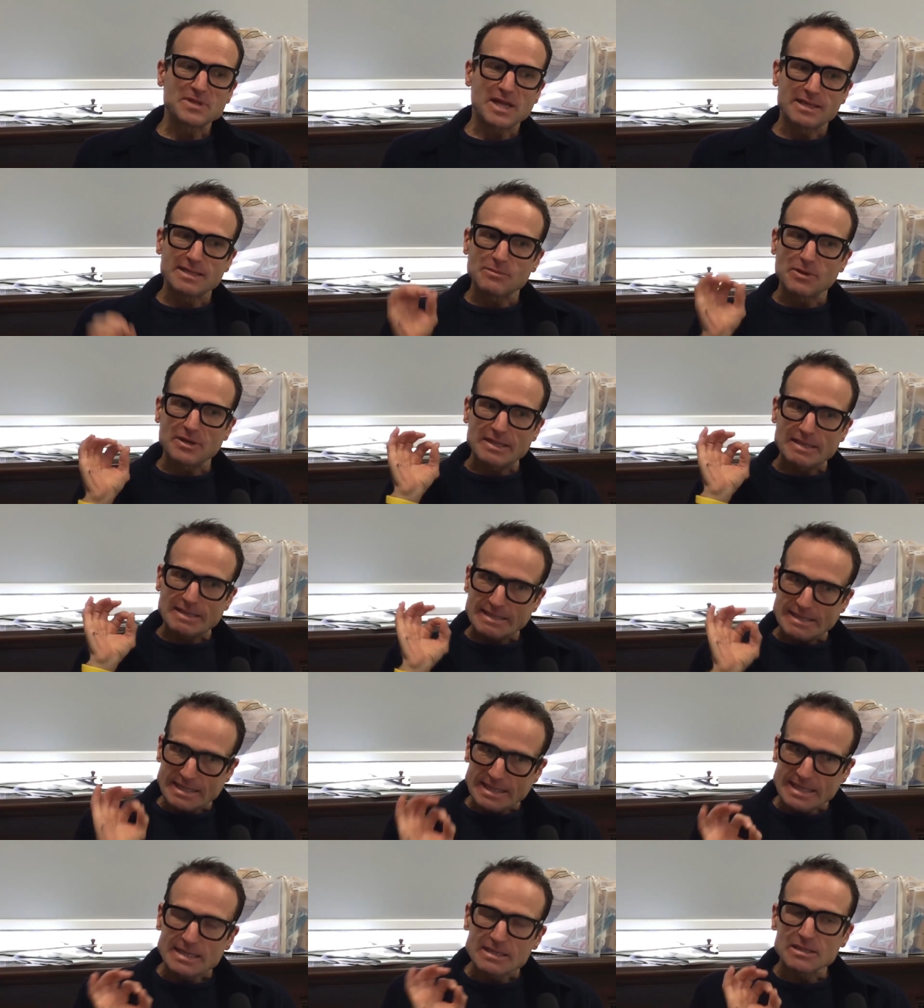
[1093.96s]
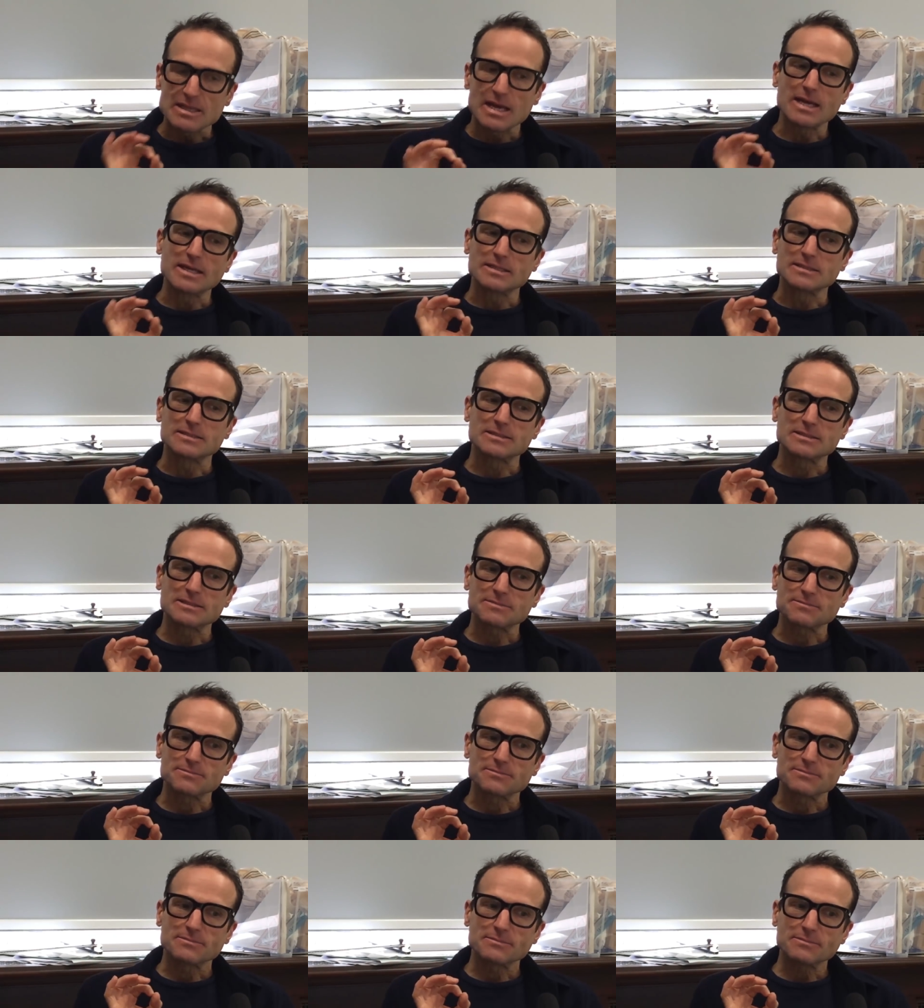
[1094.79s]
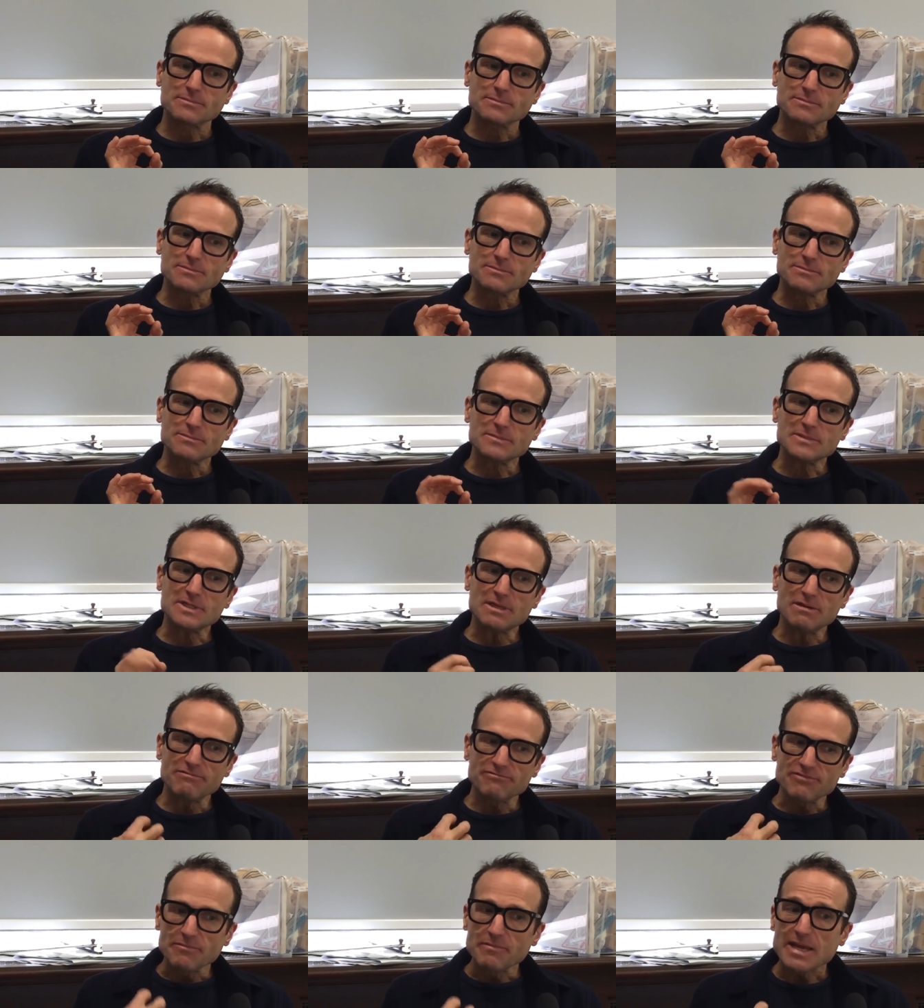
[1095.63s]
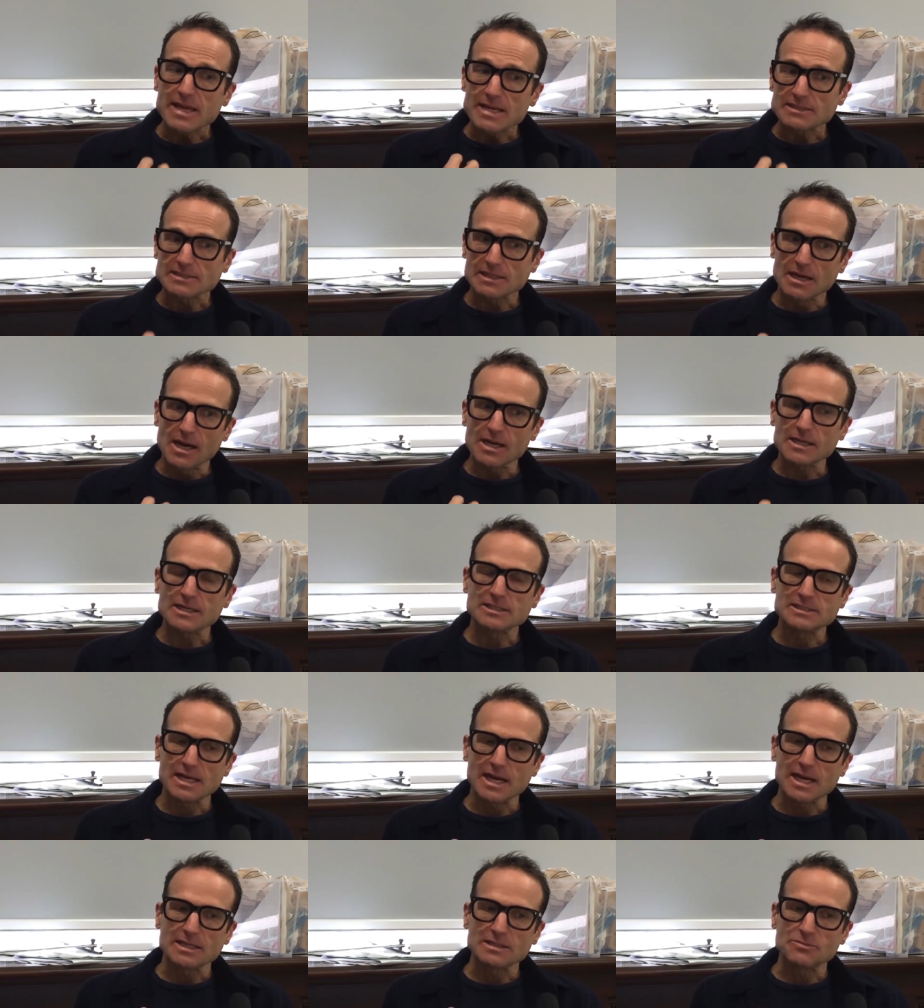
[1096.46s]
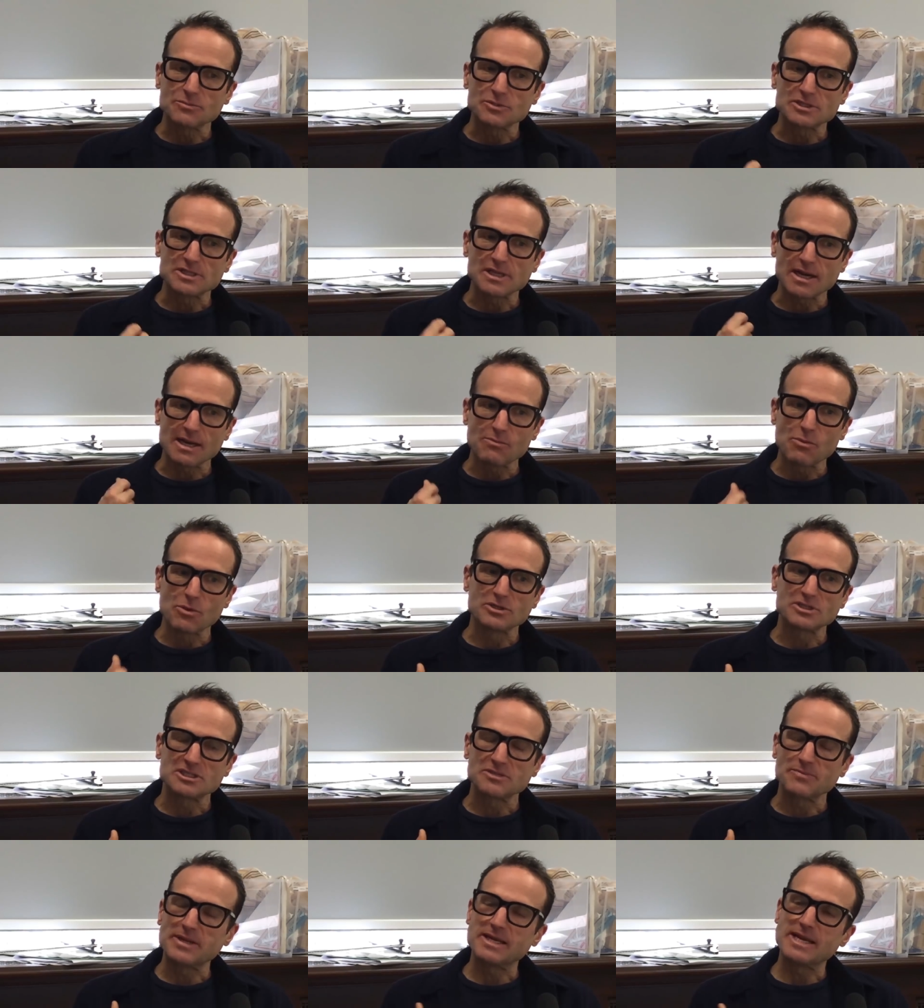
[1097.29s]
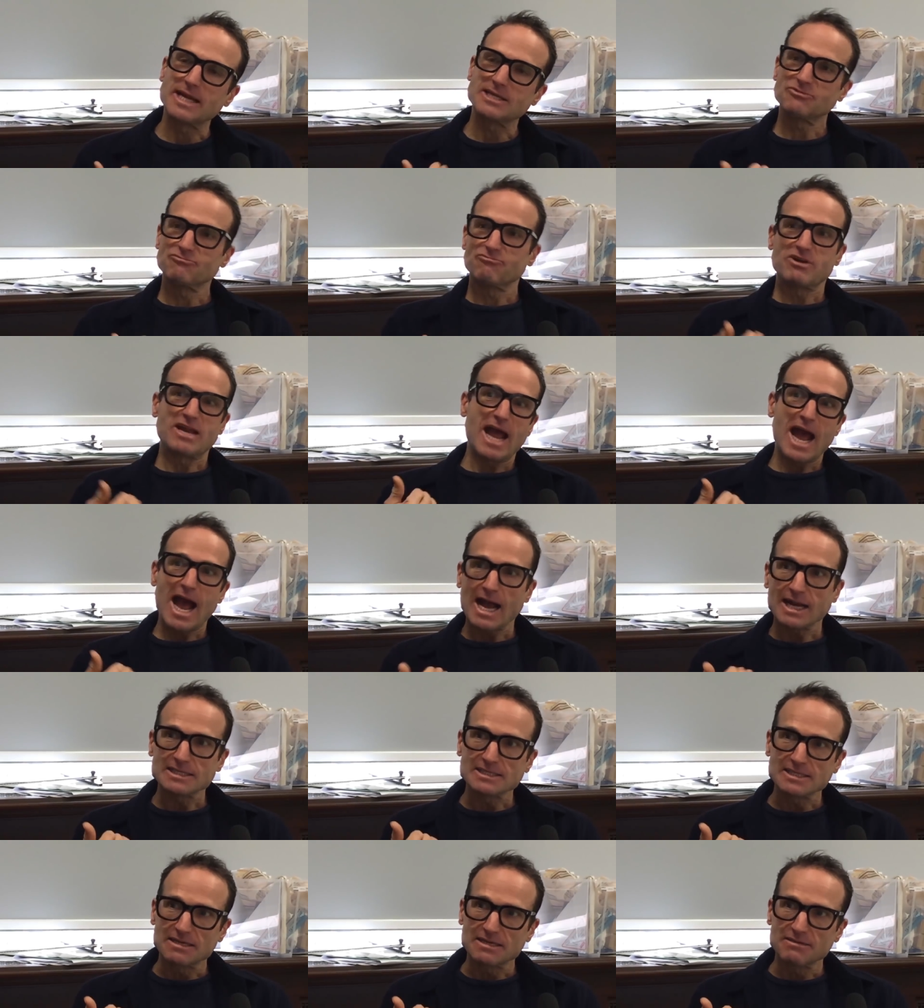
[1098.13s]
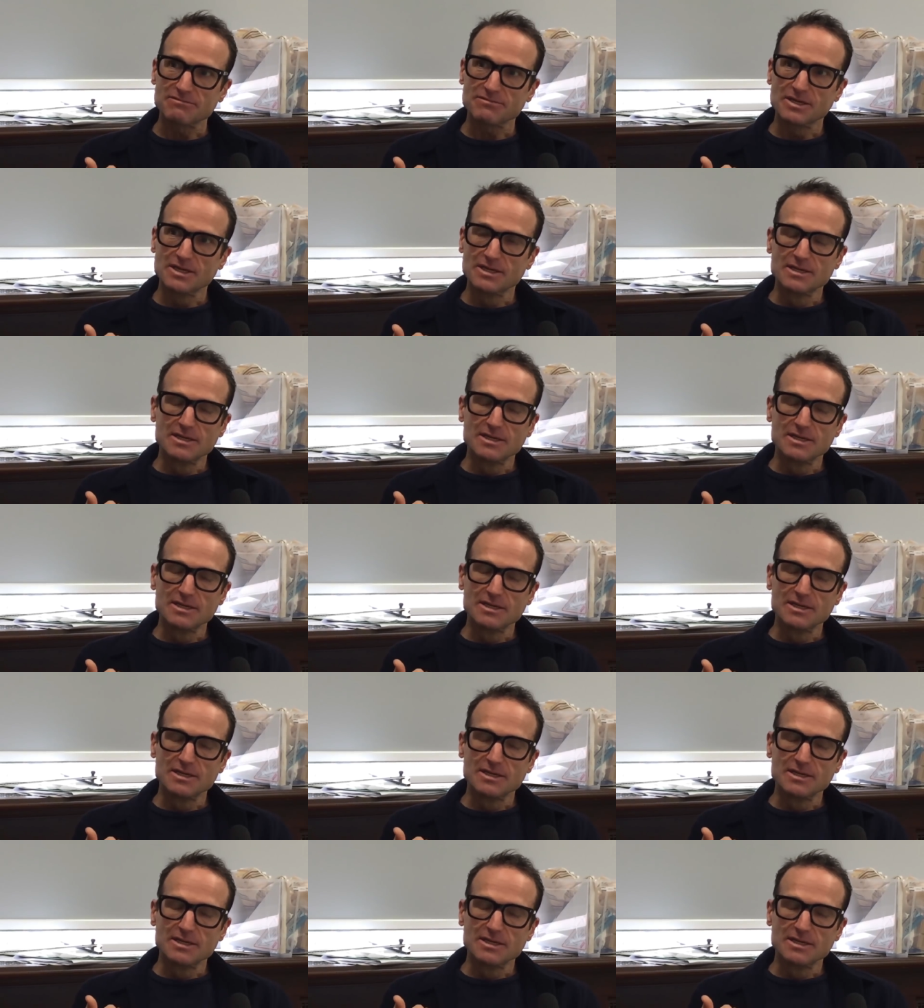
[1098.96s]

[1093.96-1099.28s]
I think one of the key things for me as an architect was that I wanted to be less reactive.